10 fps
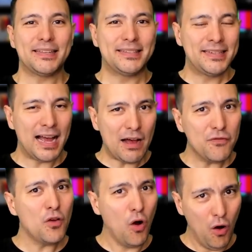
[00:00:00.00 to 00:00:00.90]
a
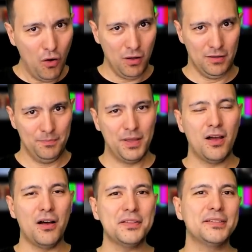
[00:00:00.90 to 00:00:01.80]
tough call
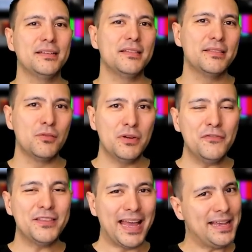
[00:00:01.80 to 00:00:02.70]
because the
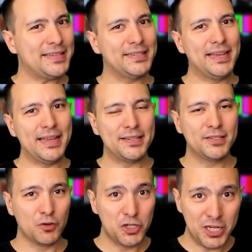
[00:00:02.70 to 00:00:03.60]
Rift S is
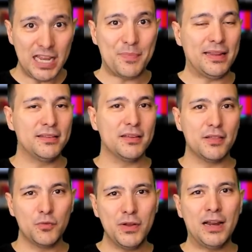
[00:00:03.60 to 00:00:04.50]
so cheap at
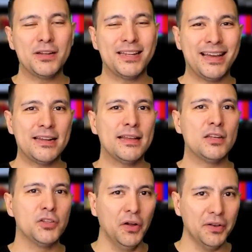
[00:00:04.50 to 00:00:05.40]

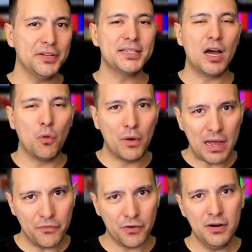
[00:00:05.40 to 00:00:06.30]
$399.
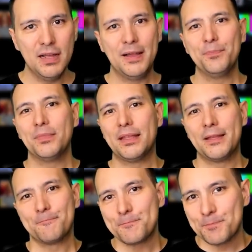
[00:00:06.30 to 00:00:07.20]
However,
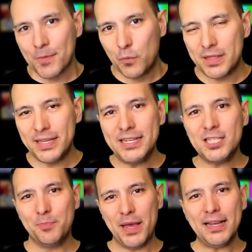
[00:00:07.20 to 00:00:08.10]
with these
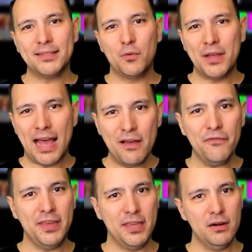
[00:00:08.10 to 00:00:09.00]
specs that we
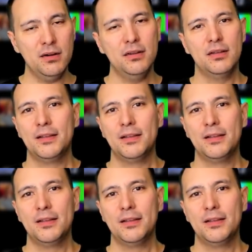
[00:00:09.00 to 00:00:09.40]
have here,